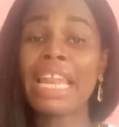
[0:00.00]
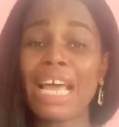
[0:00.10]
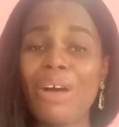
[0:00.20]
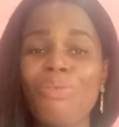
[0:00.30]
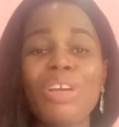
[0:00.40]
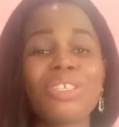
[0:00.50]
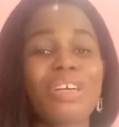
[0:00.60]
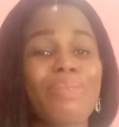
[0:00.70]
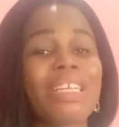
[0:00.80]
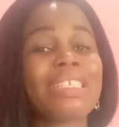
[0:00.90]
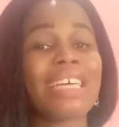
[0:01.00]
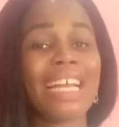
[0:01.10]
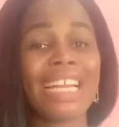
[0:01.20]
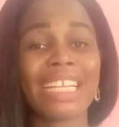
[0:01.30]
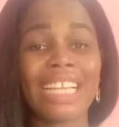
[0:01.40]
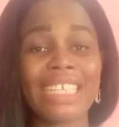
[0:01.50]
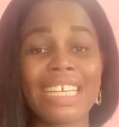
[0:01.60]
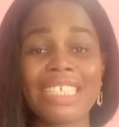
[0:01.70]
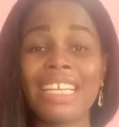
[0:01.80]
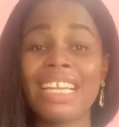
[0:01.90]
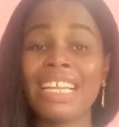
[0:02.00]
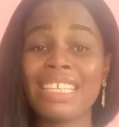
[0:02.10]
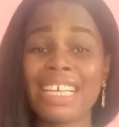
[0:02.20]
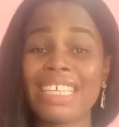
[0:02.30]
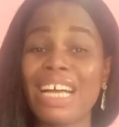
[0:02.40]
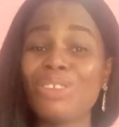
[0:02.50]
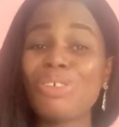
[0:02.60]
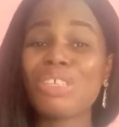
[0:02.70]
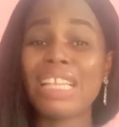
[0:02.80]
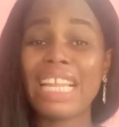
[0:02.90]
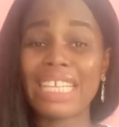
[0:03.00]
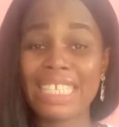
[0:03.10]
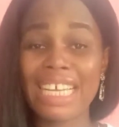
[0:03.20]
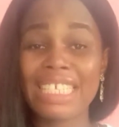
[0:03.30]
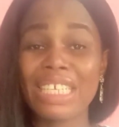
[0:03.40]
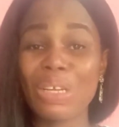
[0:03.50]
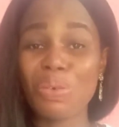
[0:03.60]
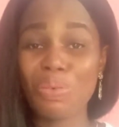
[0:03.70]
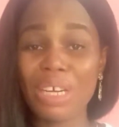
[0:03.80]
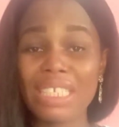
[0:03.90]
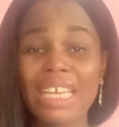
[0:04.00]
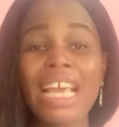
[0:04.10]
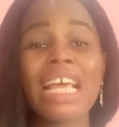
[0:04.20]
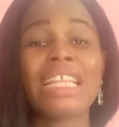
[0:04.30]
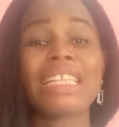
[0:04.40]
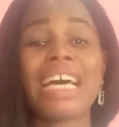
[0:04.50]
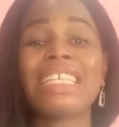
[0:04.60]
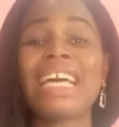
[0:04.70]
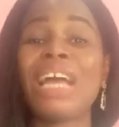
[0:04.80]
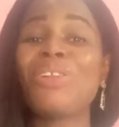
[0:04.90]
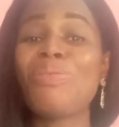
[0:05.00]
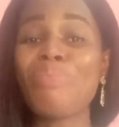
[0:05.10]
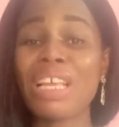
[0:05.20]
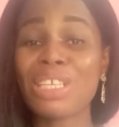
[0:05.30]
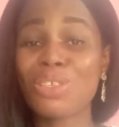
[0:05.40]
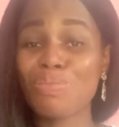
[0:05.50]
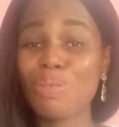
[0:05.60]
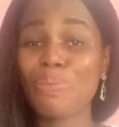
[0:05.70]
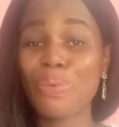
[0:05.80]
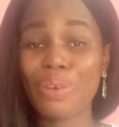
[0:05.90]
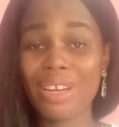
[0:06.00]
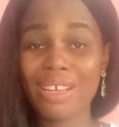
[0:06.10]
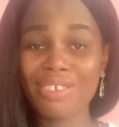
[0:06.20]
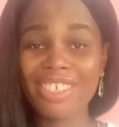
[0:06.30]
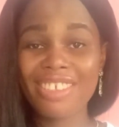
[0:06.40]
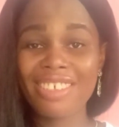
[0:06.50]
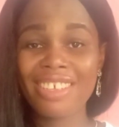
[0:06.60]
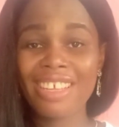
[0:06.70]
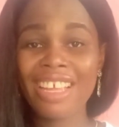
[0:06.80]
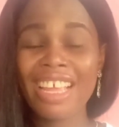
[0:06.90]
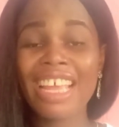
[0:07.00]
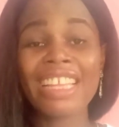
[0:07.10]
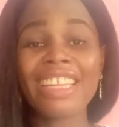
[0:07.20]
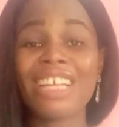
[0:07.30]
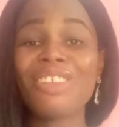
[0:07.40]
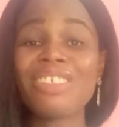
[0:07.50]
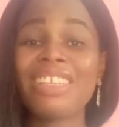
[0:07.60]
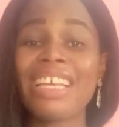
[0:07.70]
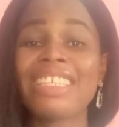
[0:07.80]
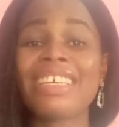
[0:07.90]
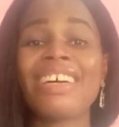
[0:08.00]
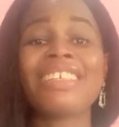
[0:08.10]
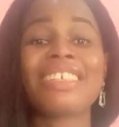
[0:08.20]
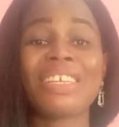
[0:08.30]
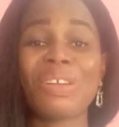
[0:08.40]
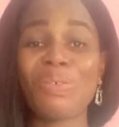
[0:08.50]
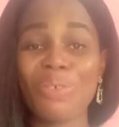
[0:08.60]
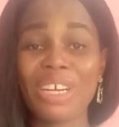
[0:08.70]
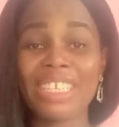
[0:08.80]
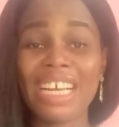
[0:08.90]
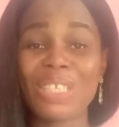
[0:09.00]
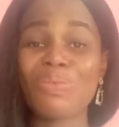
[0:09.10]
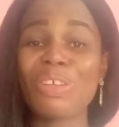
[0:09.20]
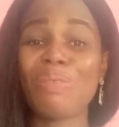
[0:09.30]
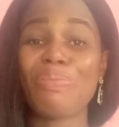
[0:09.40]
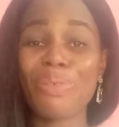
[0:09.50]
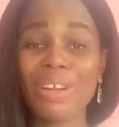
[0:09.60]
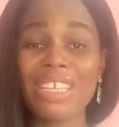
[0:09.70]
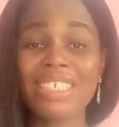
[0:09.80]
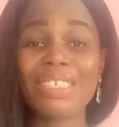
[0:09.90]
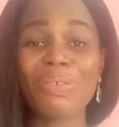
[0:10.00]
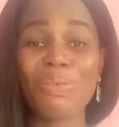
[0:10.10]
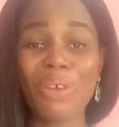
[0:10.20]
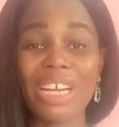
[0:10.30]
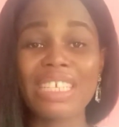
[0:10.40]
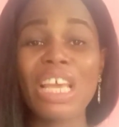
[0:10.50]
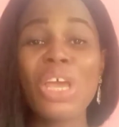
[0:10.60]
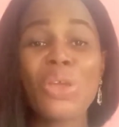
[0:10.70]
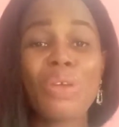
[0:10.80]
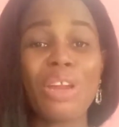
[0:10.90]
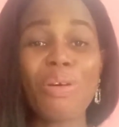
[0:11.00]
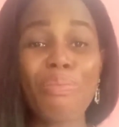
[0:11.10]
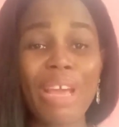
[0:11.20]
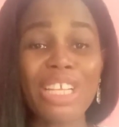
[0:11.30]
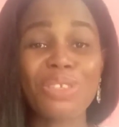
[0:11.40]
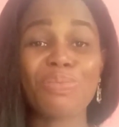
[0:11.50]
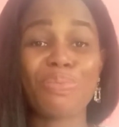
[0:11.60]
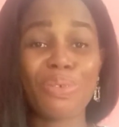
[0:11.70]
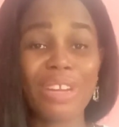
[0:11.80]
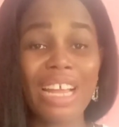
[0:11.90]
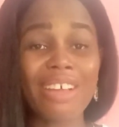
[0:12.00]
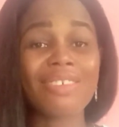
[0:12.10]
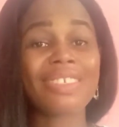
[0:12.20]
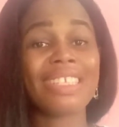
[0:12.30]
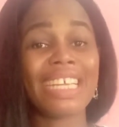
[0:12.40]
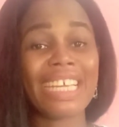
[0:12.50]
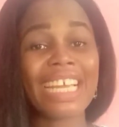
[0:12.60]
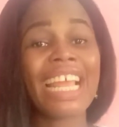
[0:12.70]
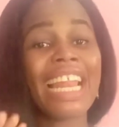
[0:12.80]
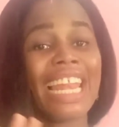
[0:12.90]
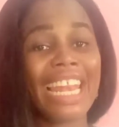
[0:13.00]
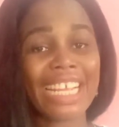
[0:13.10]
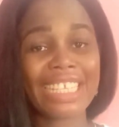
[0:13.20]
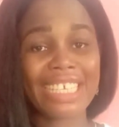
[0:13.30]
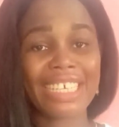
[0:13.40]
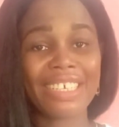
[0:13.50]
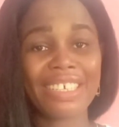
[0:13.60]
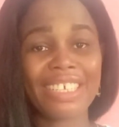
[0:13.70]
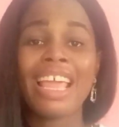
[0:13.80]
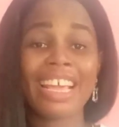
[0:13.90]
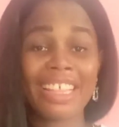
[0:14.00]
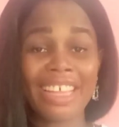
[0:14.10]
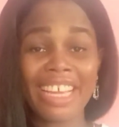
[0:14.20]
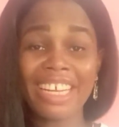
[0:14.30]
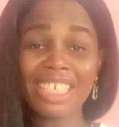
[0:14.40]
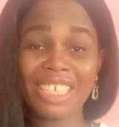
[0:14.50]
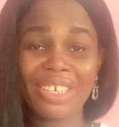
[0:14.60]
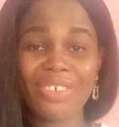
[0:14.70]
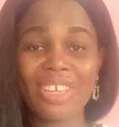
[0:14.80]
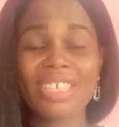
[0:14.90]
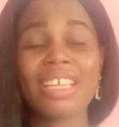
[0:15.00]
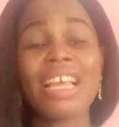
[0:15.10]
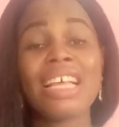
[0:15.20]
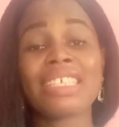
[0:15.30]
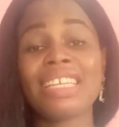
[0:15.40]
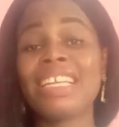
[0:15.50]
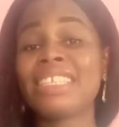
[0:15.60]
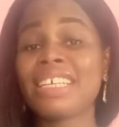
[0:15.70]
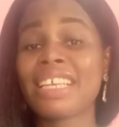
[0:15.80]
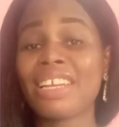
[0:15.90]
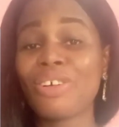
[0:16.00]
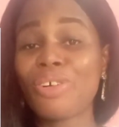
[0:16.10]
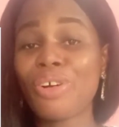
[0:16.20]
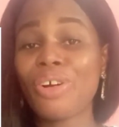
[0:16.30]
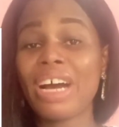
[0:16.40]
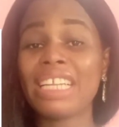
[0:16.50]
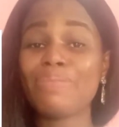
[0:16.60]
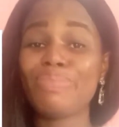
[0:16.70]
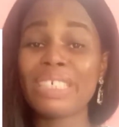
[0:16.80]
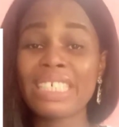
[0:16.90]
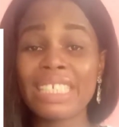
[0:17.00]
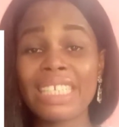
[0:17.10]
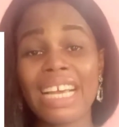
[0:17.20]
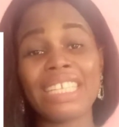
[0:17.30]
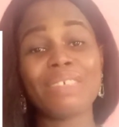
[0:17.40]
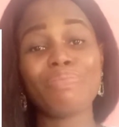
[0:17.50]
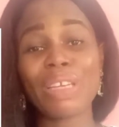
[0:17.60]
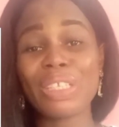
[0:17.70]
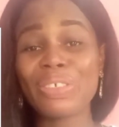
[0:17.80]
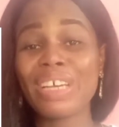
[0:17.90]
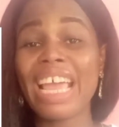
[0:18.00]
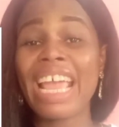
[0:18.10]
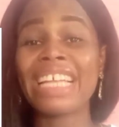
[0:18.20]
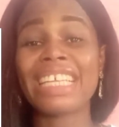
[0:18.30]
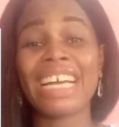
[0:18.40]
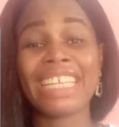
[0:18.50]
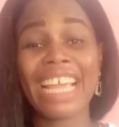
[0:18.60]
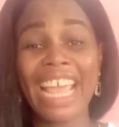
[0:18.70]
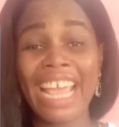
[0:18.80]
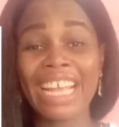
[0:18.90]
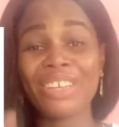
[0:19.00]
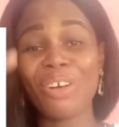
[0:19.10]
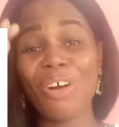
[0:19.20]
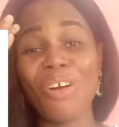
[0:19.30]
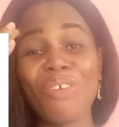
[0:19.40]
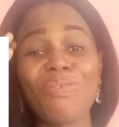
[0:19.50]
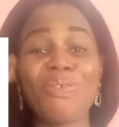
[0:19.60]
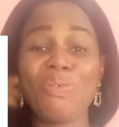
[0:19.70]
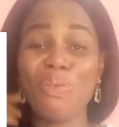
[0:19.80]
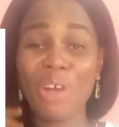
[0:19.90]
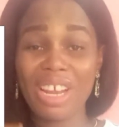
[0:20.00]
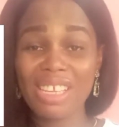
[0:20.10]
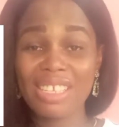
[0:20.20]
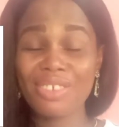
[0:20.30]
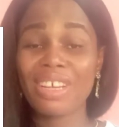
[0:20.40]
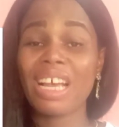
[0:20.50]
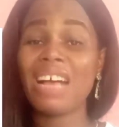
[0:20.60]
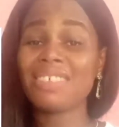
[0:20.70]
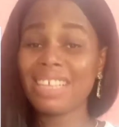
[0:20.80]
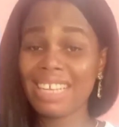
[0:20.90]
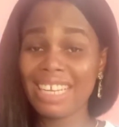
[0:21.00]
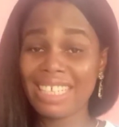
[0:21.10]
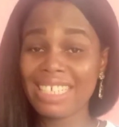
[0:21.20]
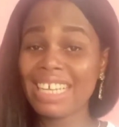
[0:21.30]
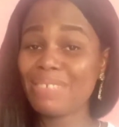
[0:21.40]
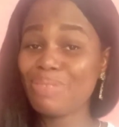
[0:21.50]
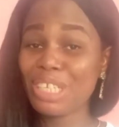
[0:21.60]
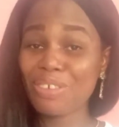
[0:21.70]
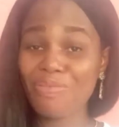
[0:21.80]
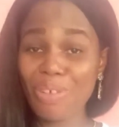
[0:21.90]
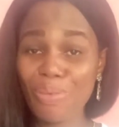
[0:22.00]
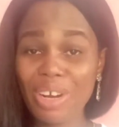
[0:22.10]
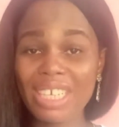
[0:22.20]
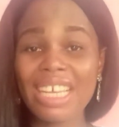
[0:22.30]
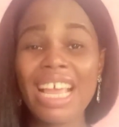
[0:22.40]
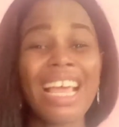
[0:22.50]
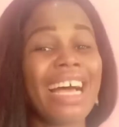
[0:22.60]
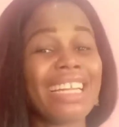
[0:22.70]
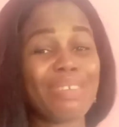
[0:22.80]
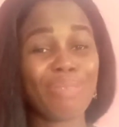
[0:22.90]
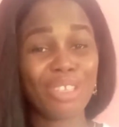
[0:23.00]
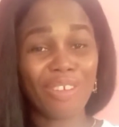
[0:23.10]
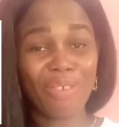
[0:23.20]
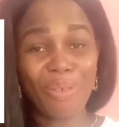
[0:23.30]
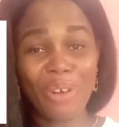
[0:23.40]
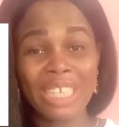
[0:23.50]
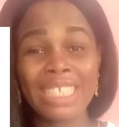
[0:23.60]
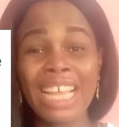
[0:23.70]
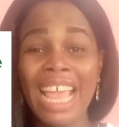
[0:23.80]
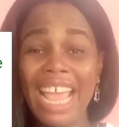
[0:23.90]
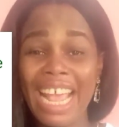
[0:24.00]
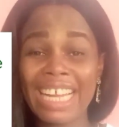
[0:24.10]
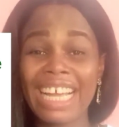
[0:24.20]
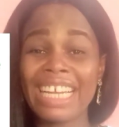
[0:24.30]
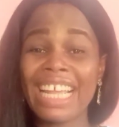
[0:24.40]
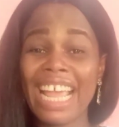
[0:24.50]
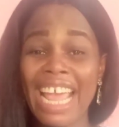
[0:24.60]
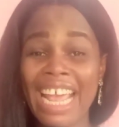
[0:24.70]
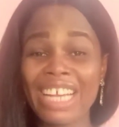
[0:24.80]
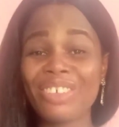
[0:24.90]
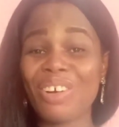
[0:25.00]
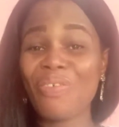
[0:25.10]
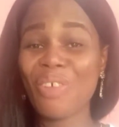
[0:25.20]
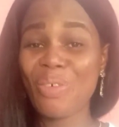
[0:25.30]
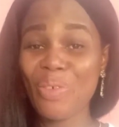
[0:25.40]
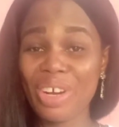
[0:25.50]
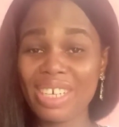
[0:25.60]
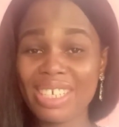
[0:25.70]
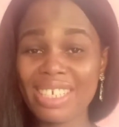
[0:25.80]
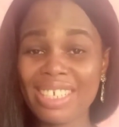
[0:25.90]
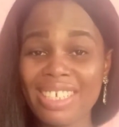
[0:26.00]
Now, when you talk about silent letters are those letters in a word that are not meant to be pronounced. There are those letters in a word that when you're pronouncing the word, you are not meant to pronounce the letter. In the English language, silent letters can occur at the beginning, at the middle, and at the end of words. You can have silent letters at the beginning of a word, at the middle of a word, and at the end of a word.